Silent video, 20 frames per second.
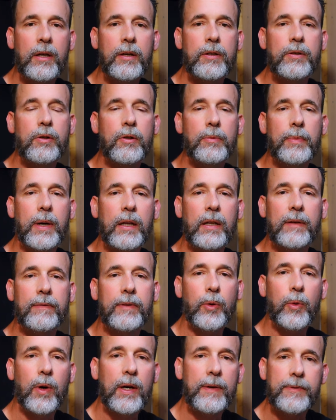So my
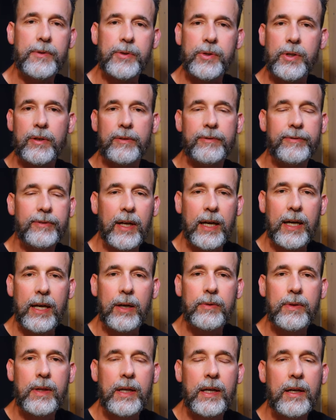lovely wife is going to fly
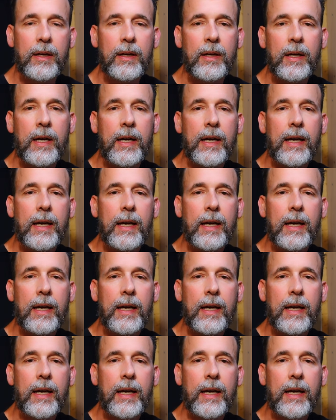out there